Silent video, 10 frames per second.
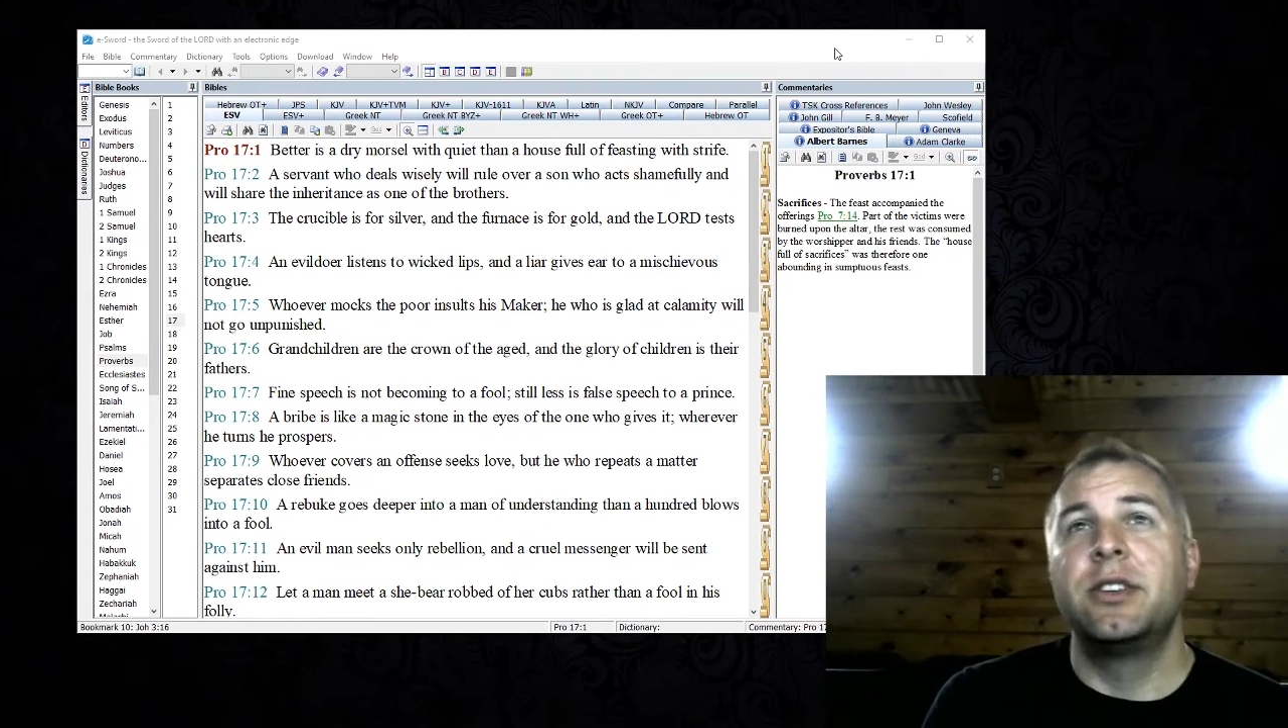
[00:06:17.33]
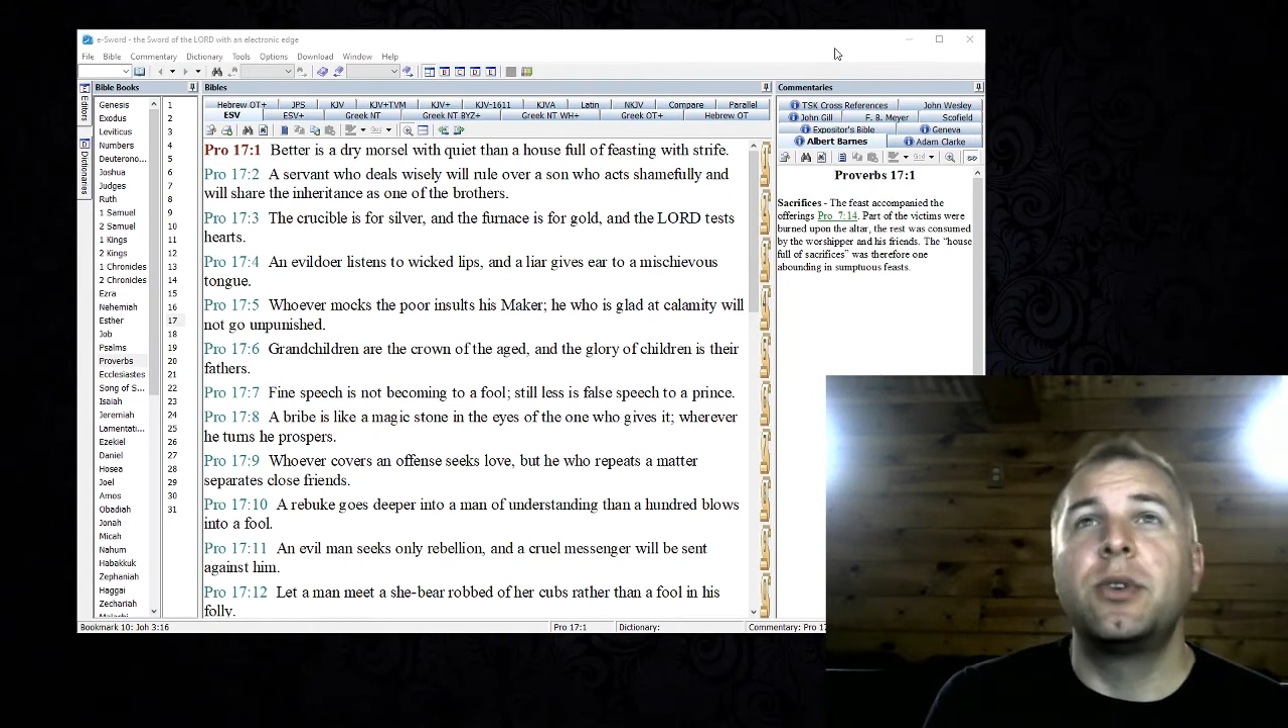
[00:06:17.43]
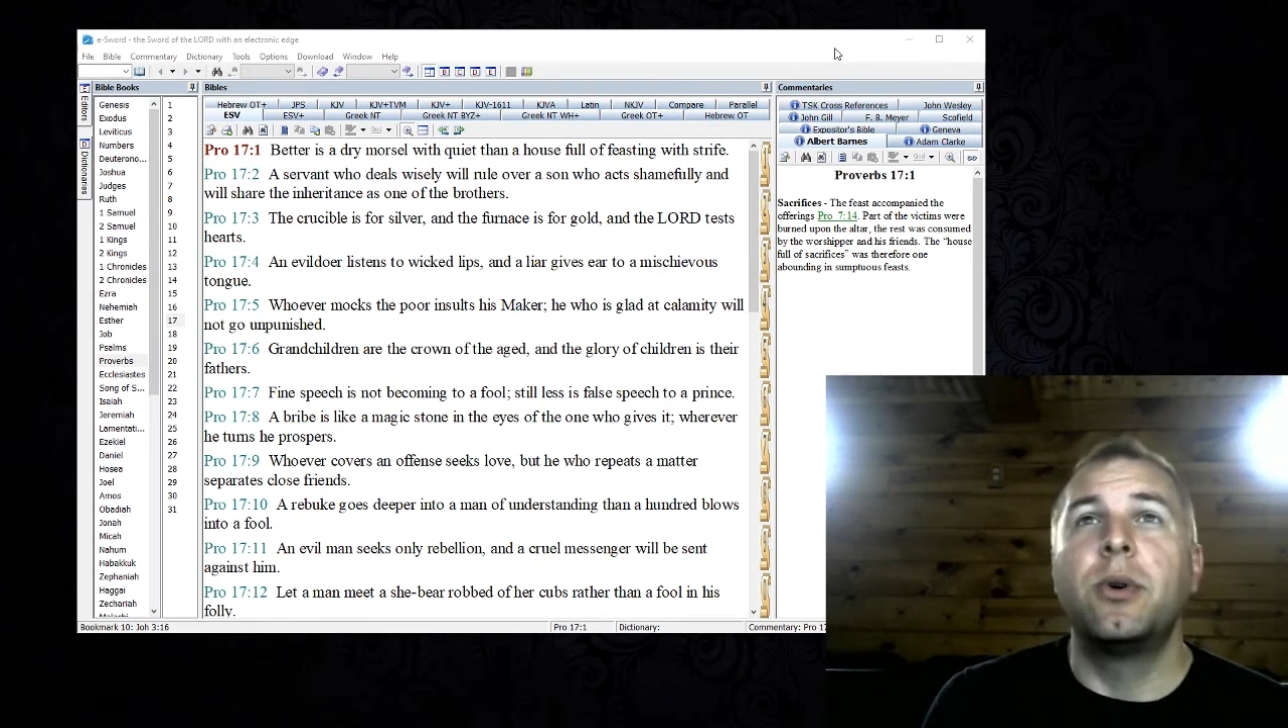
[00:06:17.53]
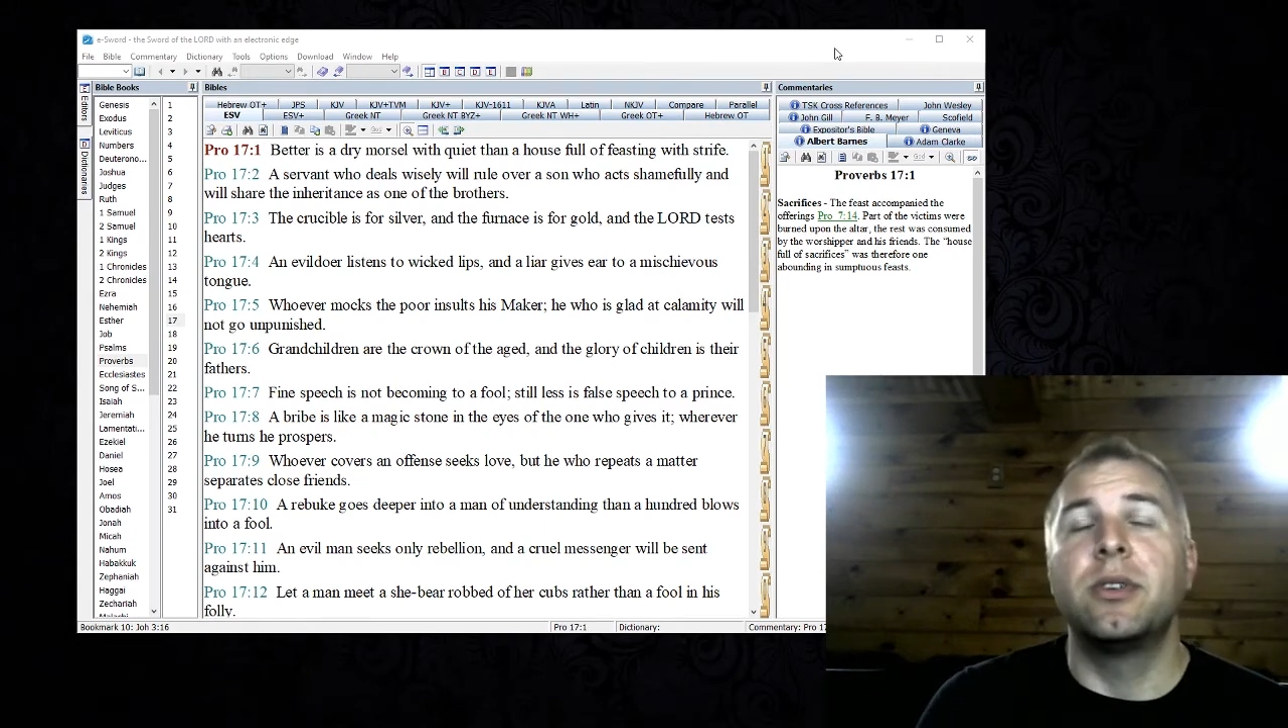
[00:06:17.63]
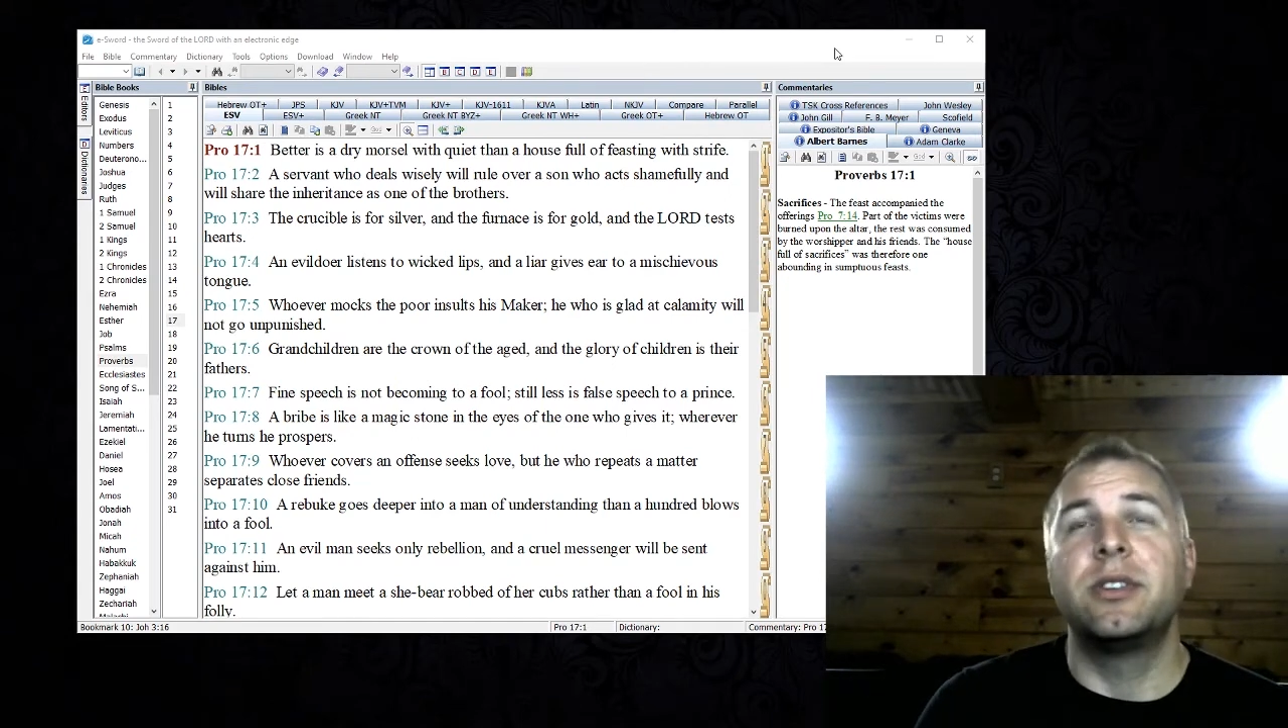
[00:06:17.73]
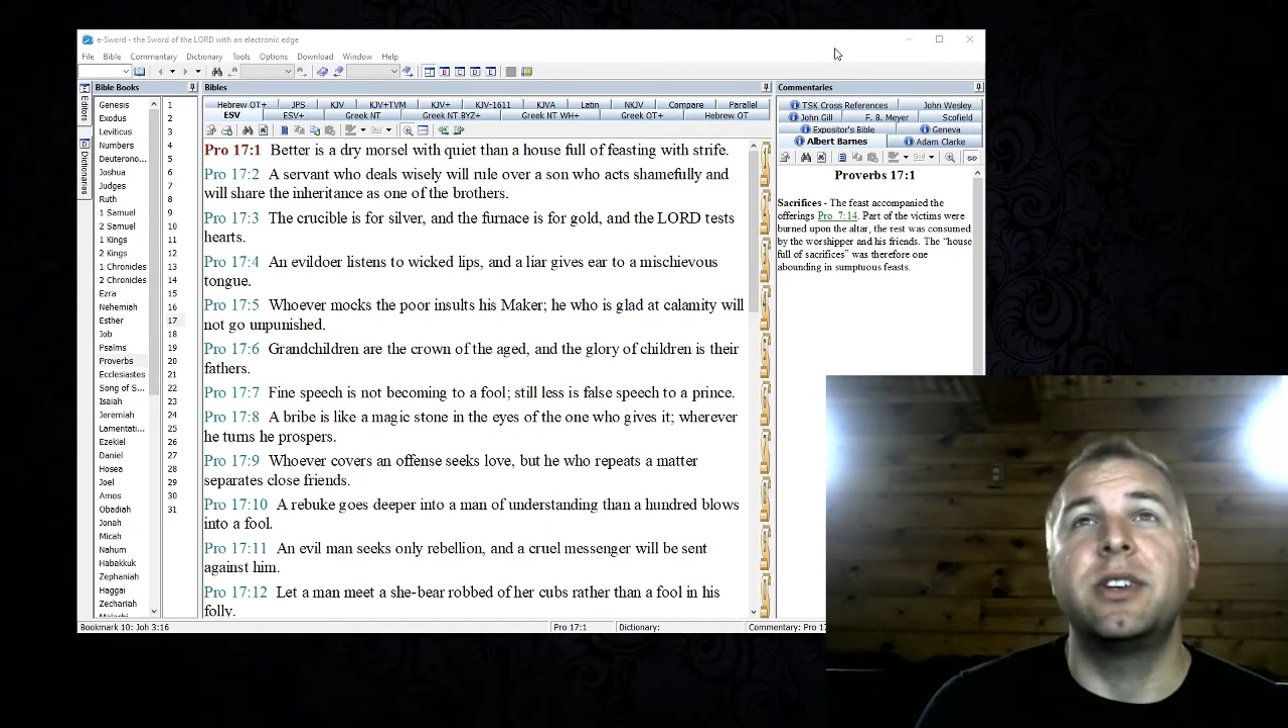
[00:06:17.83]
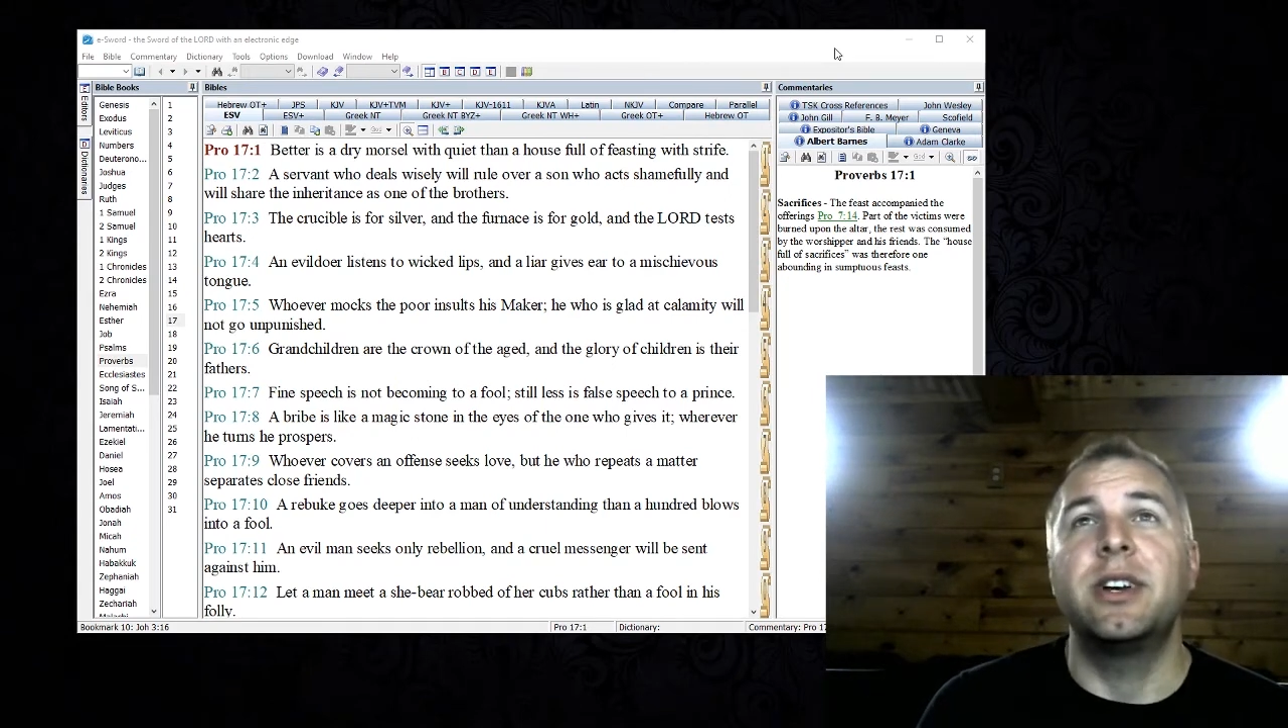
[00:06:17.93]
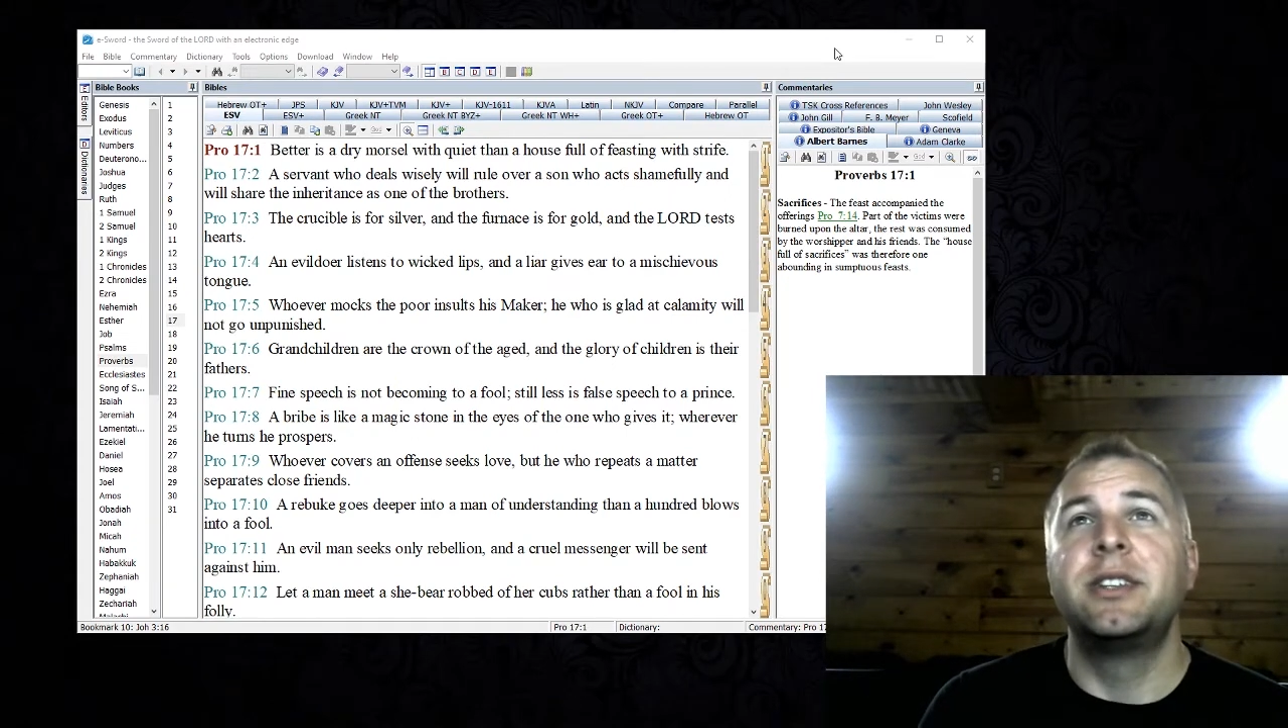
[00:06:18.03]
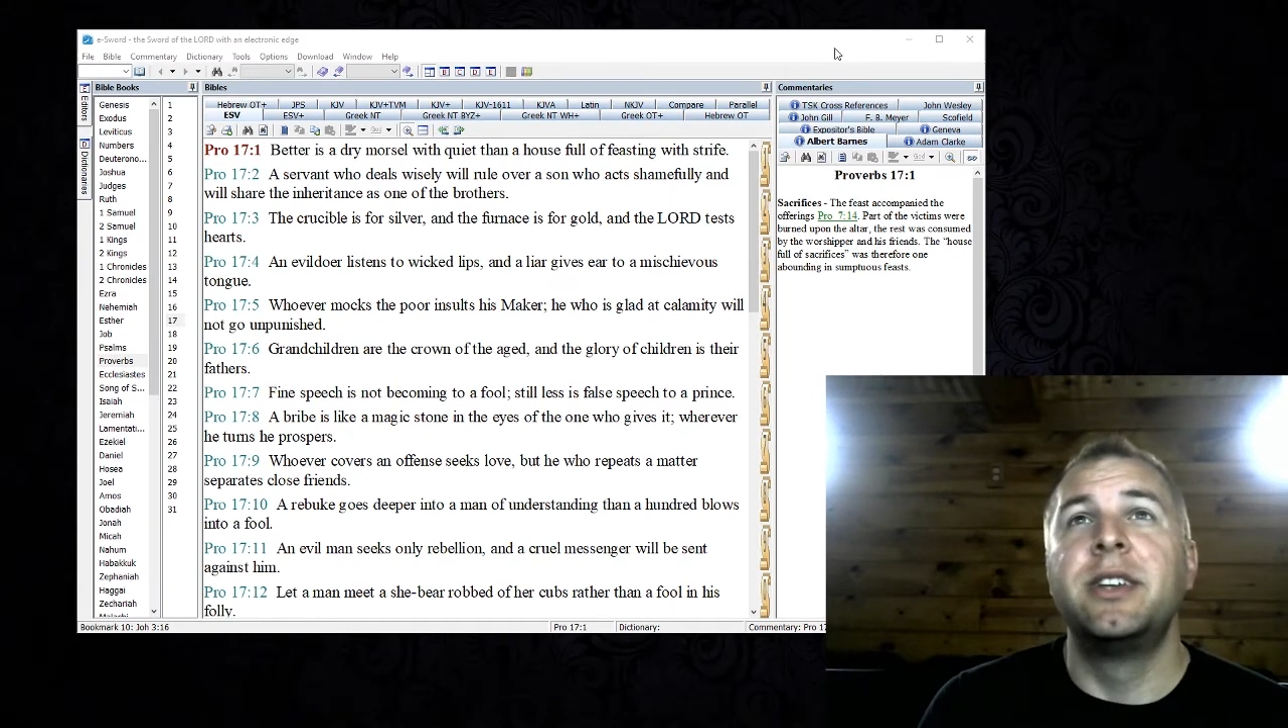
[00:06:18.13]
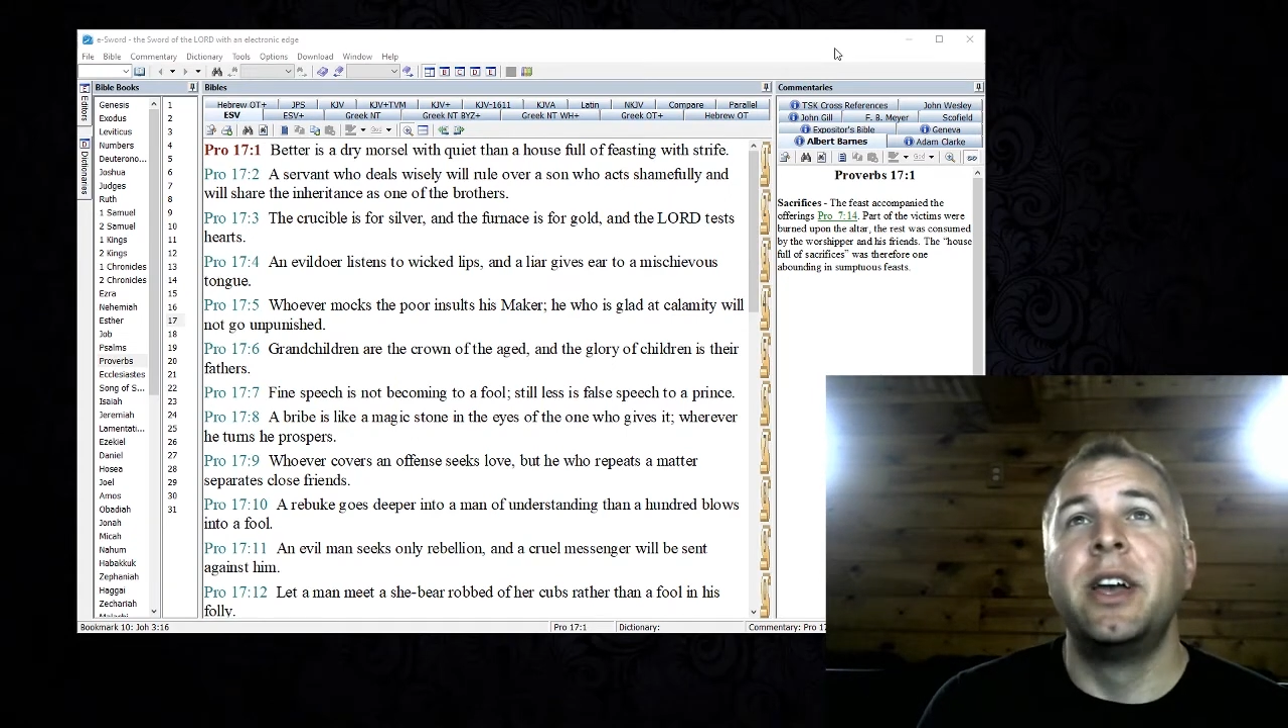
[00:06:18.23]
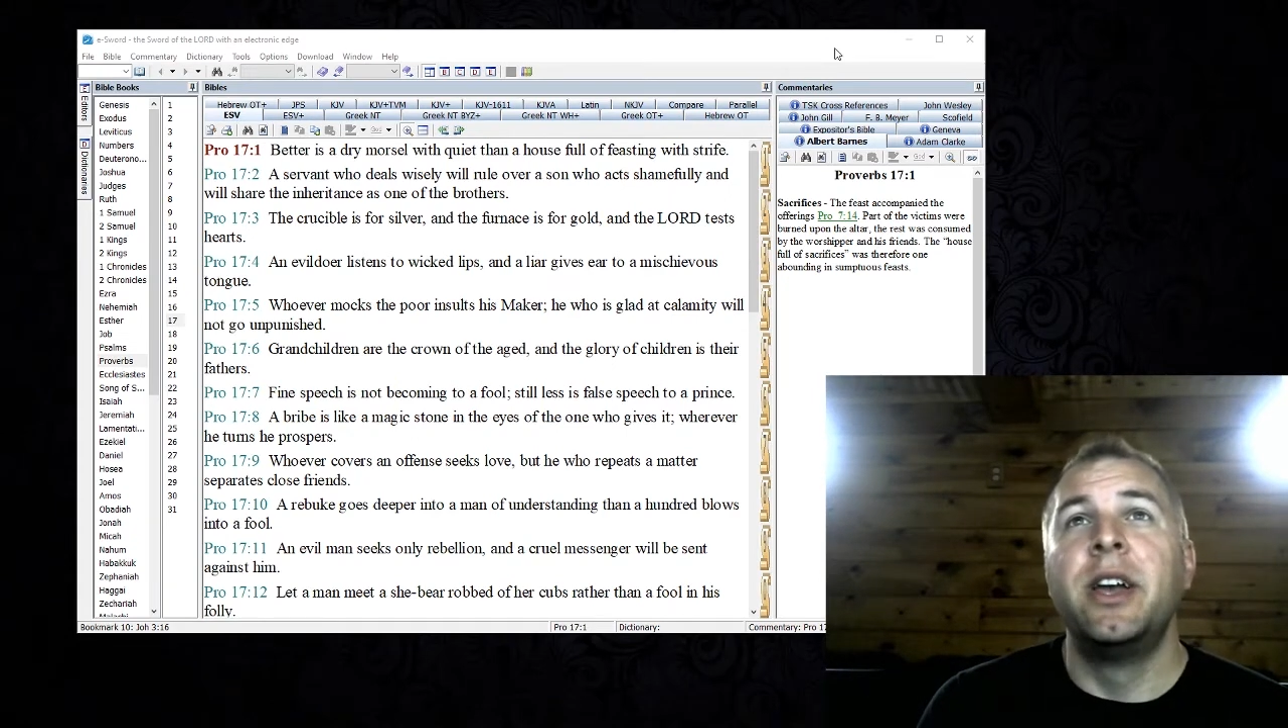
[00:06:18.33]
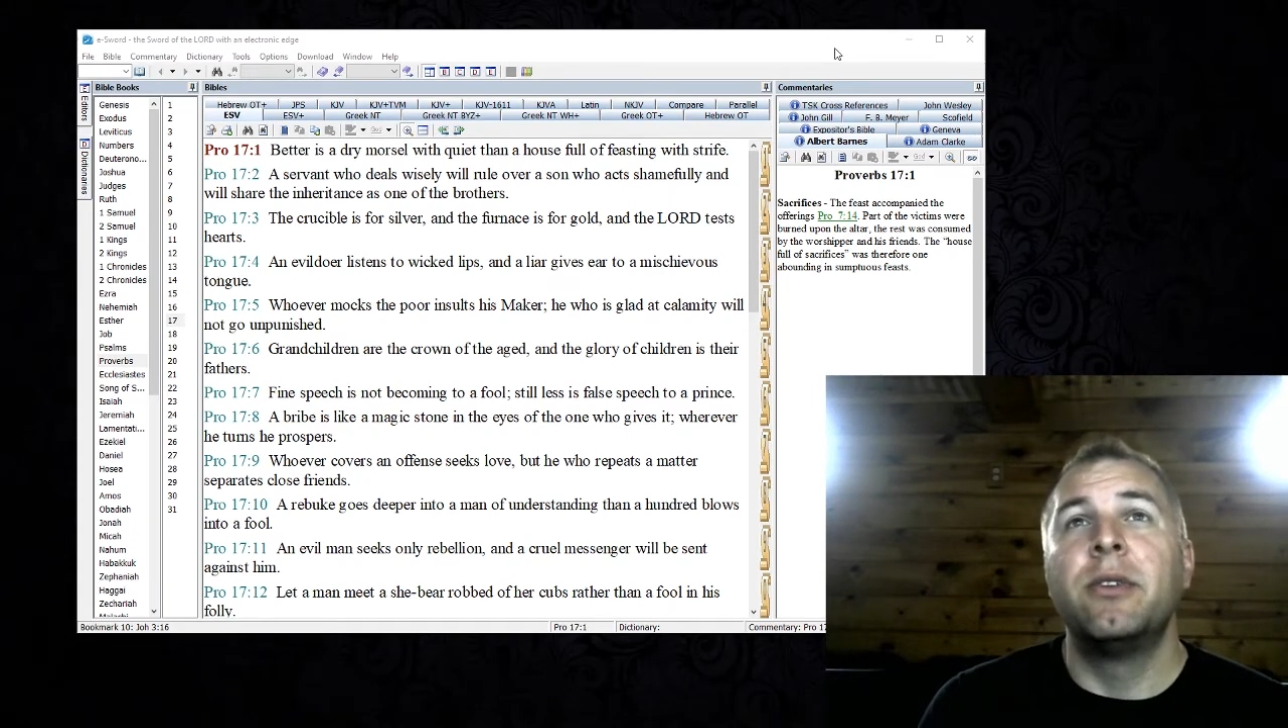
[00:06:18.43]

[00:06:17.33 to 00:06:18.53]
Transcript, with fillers: towards us.